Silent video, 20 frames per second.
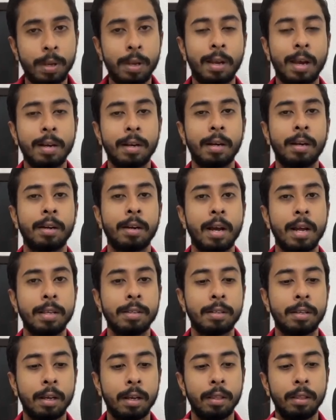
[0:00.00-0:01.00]

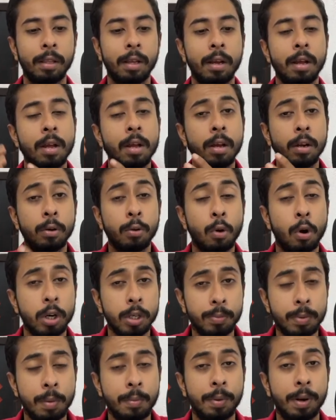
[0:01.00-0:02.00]
categorized in the
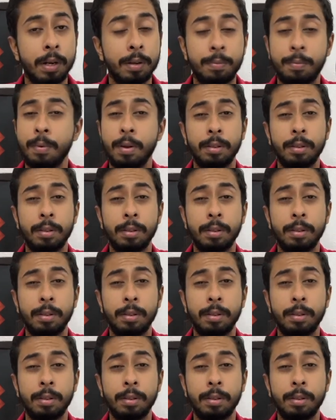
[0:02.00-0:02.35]
non-spam email.